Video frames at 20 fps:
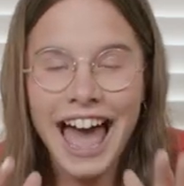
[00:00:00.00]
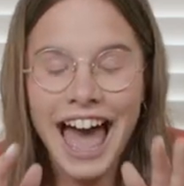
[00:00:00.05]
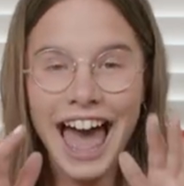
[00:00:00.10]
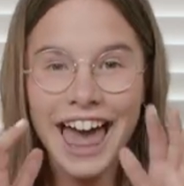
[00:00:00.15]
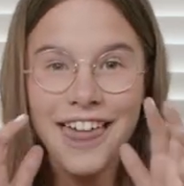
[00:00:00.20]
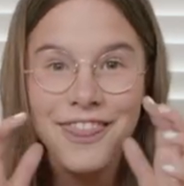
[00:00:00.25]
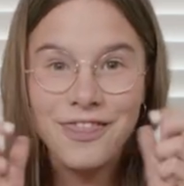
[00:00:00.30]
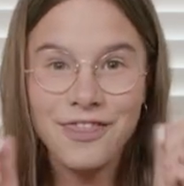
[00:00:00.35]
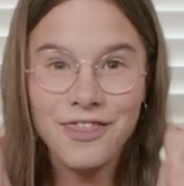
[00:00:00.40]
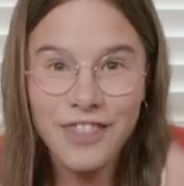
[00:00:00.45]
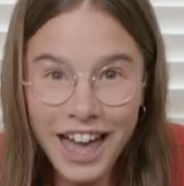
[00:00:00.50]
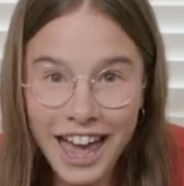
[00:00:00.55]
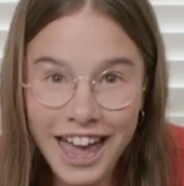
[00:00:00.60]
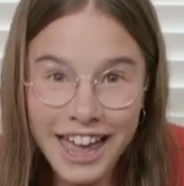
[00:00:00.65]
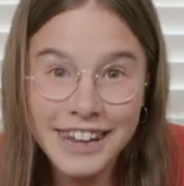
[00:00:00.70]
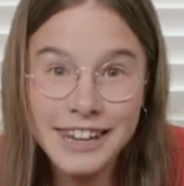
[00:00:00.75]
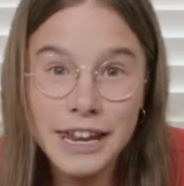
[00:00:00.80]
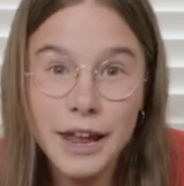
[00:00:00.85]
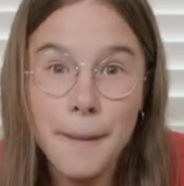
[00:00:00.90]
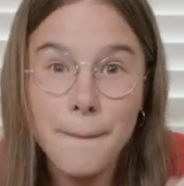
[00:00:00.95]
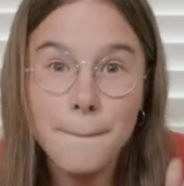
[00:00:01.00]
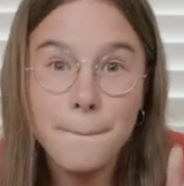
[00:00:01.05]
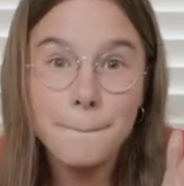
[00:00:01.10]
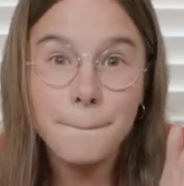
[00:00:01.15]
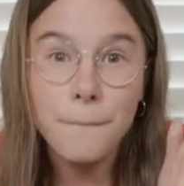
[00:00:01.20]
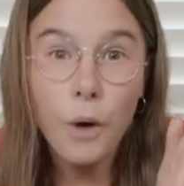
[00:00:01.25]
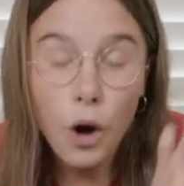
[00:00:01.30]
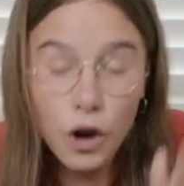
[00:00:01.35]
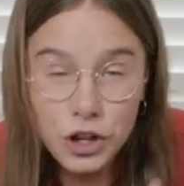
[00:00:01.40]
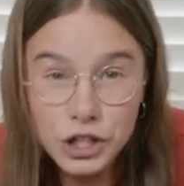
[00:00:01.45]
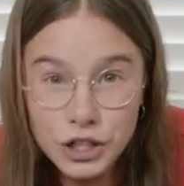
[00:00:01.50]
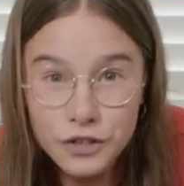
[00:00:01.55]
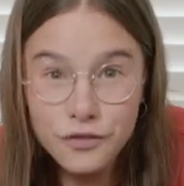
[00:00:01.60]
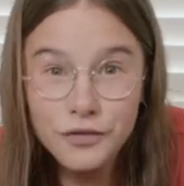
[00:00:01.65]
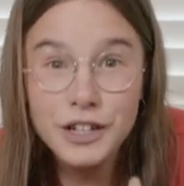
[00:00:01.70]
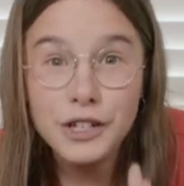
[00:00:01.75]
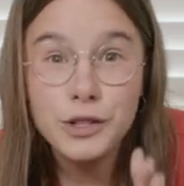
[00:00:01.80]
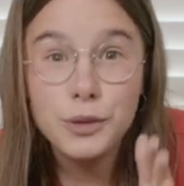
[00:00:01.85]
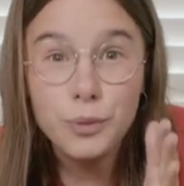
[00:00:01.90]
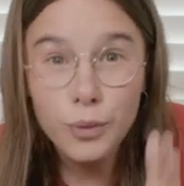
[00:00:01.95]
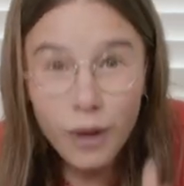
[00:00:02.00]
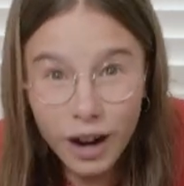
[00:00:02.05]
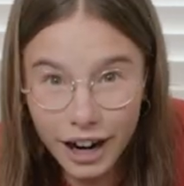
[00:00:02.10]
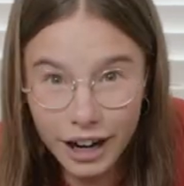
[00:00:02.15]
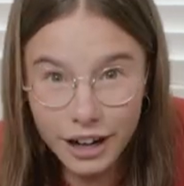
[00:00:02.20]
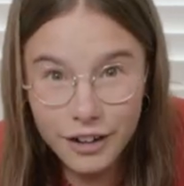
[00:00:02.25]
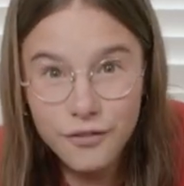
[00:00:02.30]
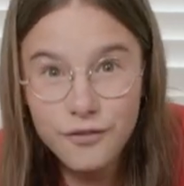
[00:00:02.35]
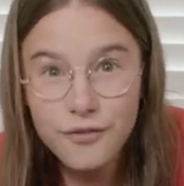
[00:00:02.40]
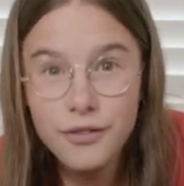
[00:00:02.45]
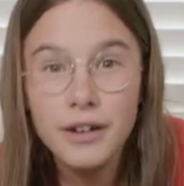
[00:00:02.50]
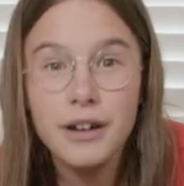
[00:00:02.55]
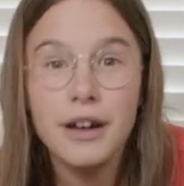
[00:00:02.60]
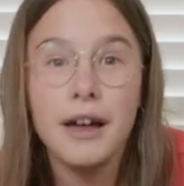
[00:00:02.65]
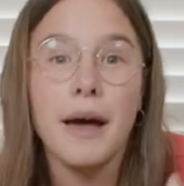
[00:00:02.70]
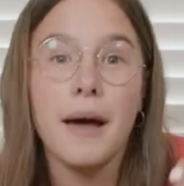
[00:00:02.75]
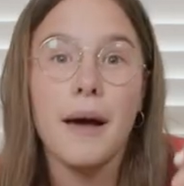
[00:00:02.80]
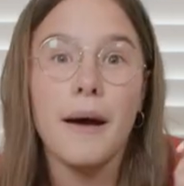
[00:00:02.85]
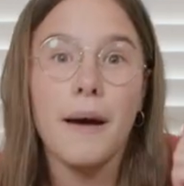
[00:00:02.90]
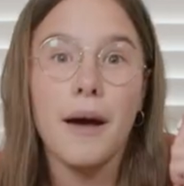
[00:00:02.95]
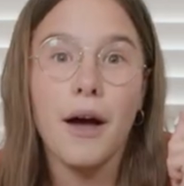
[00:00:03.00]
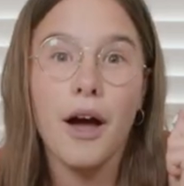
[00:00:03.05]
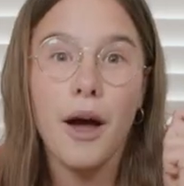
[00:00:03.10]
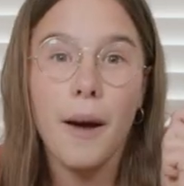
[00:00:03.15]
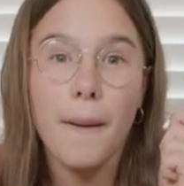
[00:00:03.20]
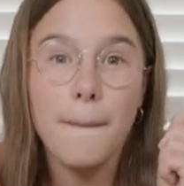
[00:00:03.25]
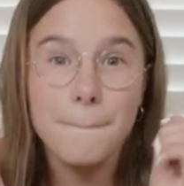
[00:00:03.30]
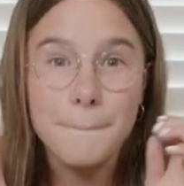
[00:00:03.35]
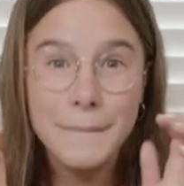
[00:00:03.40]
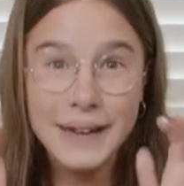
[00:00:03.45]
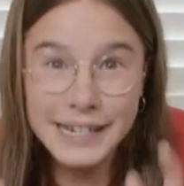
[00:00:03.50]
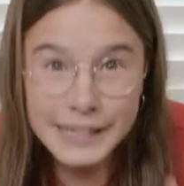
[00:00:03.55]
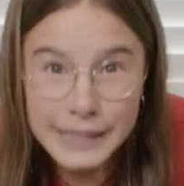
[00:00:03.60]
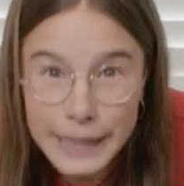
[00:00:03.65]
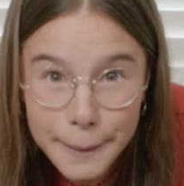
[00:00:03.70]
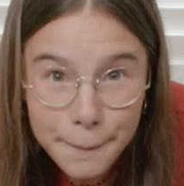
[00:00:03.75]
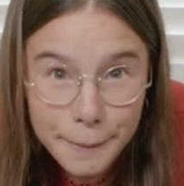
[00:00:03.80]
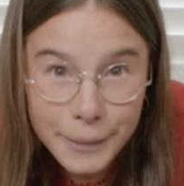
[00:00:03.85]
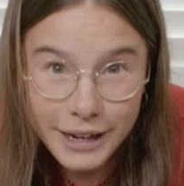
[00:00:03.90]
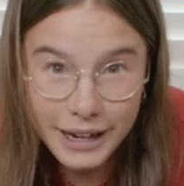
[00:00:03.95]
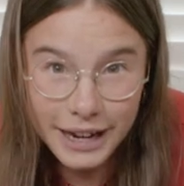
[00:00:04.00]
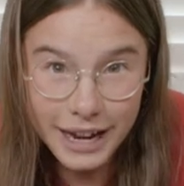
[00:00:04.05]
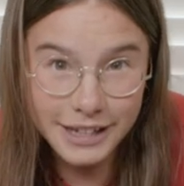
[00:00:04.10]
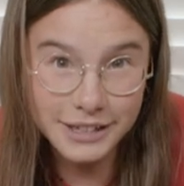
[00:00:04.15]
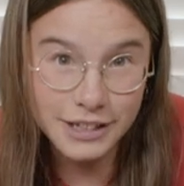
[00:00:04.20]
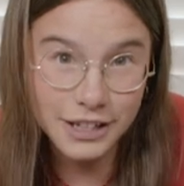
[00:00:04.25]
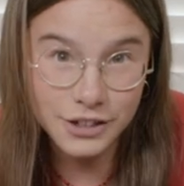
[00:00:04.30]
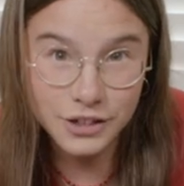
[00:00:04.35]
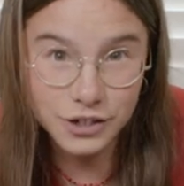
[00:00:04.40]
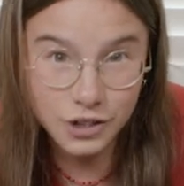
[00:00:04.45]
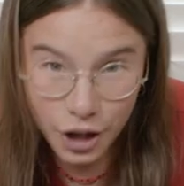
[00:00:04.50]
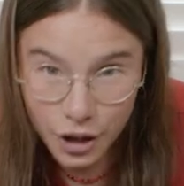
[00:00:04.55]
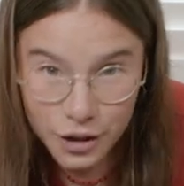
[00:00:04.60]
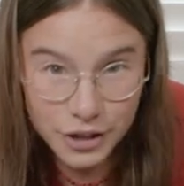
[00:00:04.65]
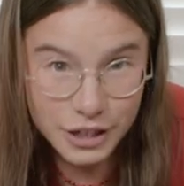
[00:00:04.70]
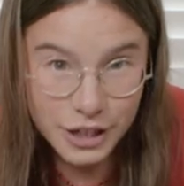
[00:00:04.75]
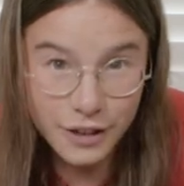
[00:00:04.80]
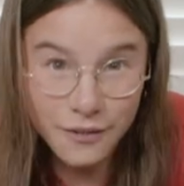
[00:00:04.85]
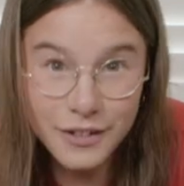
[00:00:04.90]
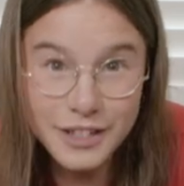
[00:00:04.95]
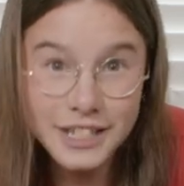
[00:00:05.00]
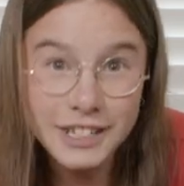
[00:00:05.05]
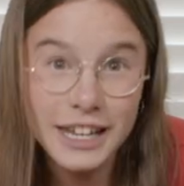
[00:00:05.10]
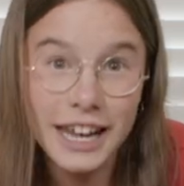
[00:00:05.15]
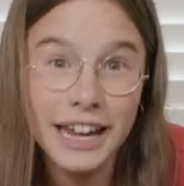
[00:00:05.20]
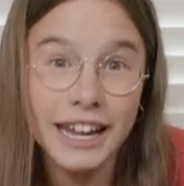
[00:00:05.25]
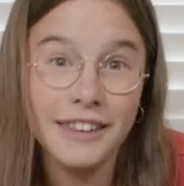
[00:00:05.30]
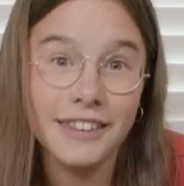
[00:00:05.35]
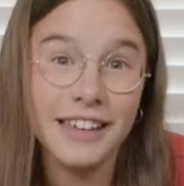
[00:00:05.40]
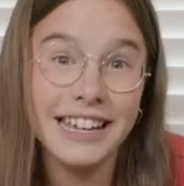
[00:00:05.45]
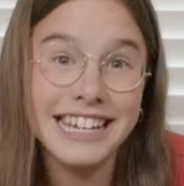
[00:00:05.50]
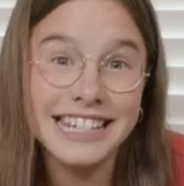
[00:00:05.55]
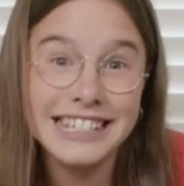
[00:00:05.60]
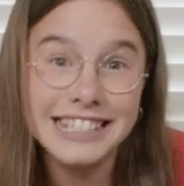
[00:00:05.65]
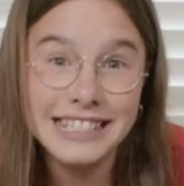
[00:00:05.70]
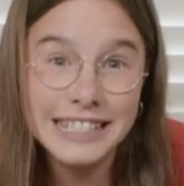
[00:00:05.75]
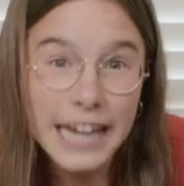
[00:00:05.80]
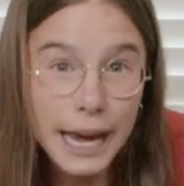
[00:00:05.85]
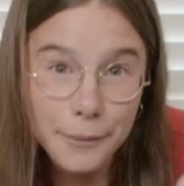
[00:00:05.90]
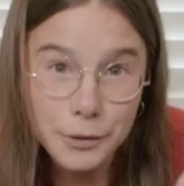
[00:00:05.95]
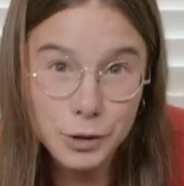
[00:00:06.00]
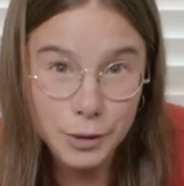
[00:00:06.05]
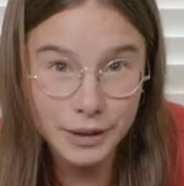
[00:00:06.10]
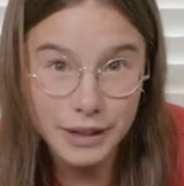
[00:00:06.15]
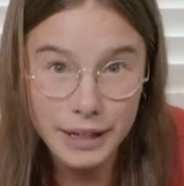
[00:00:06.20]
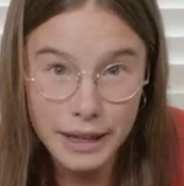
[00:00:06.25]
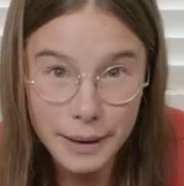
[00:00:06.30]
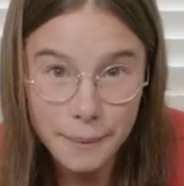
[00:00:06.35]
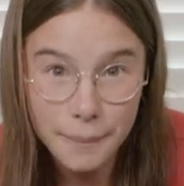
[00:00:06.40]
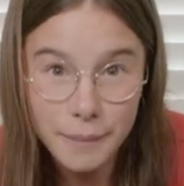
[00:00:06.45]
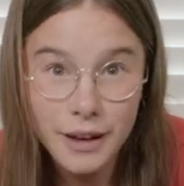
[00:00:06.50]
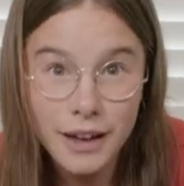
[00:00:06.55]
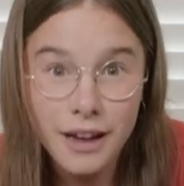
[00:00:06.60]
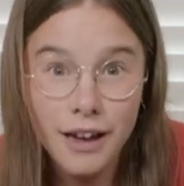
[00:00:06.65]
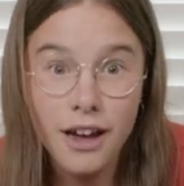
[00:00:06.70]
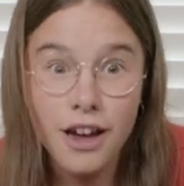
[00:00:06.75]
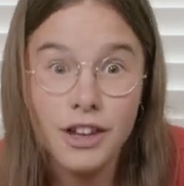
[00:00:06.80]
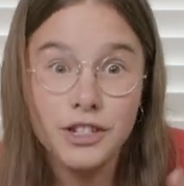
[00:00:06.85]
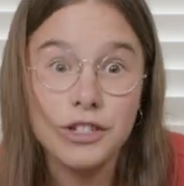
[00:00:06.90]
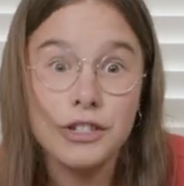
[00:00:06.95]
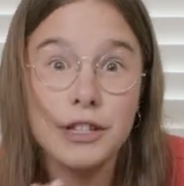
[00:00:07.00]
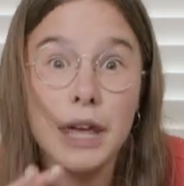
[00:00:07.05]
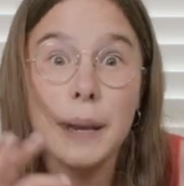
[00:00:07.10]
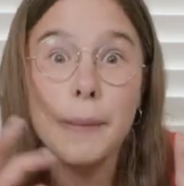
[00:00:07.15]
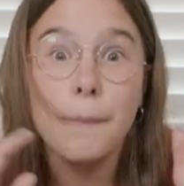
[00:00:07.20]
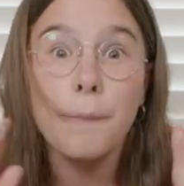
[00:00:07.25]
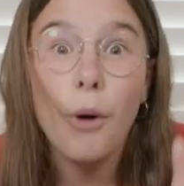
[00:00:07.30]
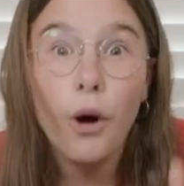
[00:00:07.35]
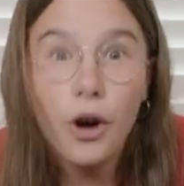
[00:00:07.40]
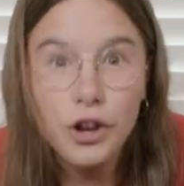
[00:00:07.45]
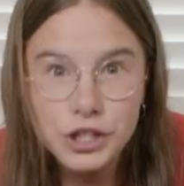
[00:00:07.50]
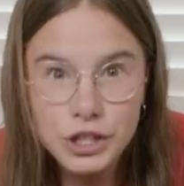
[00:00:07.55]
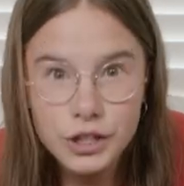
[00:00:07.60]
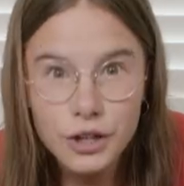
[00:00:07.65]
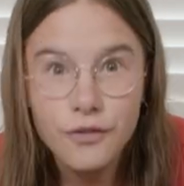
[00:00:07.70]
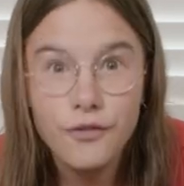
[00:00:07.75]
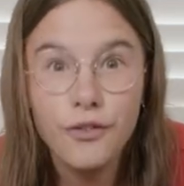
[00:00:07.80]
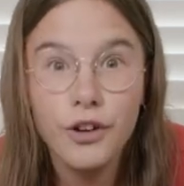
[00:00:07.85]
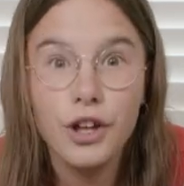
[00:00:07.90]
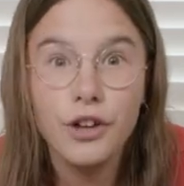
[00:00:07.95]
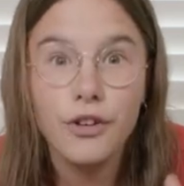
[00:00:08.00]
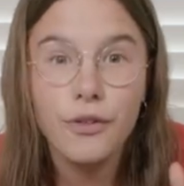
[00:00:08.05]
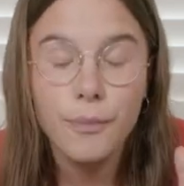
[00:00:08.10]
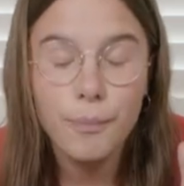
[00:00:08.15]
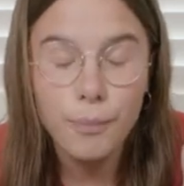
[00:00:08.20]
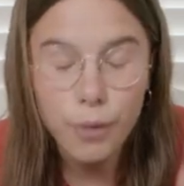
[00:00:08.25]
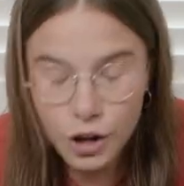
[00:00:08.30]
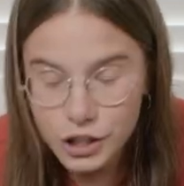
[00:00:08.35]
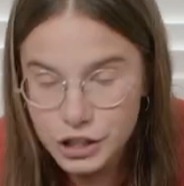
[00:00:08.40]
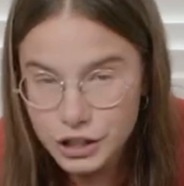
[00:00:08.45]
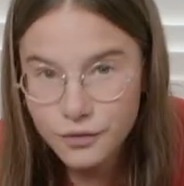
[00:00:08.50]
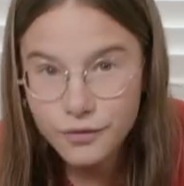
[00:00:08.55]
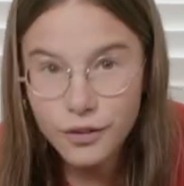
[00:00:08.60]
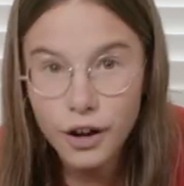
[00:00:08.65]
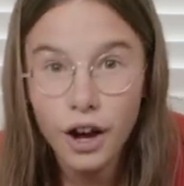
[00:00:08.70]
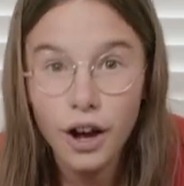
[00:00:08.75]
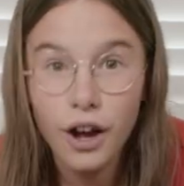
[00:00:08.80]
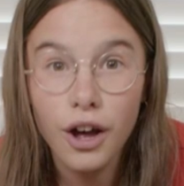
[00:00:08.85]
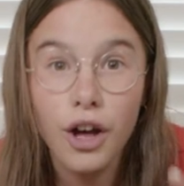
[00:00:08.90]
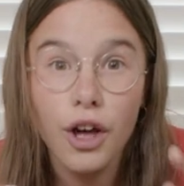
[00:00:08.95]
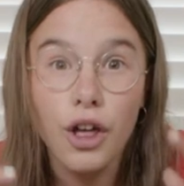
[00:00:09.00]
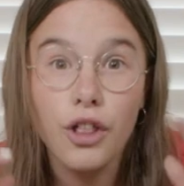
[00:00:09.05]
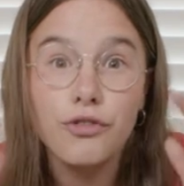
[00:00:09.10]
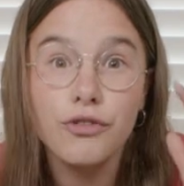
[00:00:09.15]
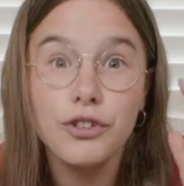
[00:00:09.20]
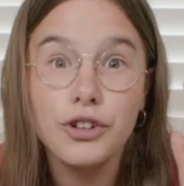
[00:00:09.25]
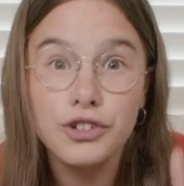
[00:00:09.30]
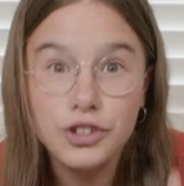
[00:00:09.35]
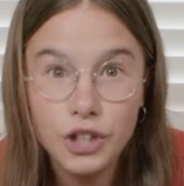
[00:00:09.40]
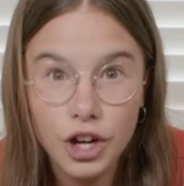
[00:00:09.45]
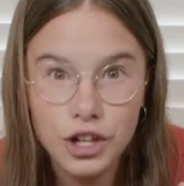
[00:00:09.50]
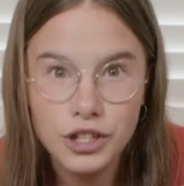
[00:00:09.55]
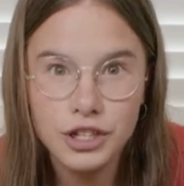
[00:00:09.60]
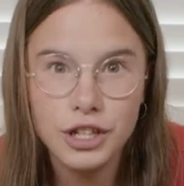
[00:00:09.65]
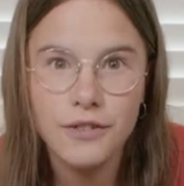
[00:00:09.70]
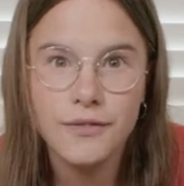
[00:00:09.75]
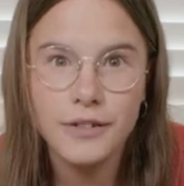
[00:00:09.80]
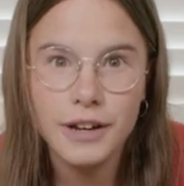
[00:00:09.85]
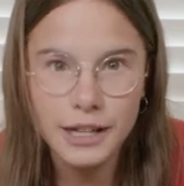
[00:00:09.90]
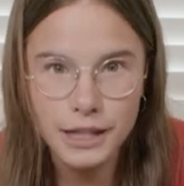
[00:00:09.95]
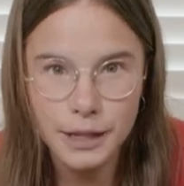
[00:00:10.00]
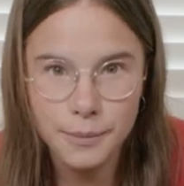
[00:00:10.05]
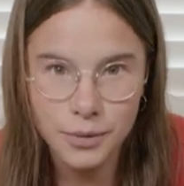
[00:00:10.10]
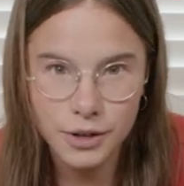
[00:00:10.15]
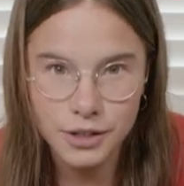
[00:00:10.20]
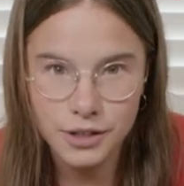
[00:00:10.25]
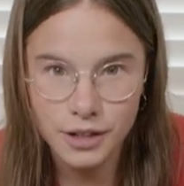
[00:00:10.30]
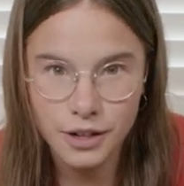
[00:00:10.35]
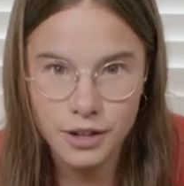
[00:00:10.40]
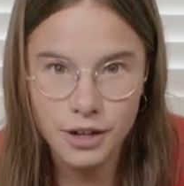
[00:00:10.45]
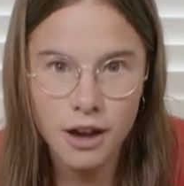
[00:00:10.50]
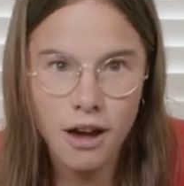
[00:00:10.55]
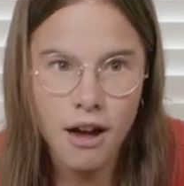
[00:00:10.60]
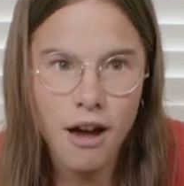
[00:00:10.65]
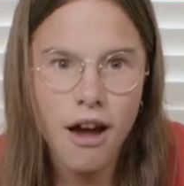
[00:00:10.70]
And then Potiphar's wife manipulated Joseph, saying that he slept with him. So then Potiphar threw Joseph in the prison.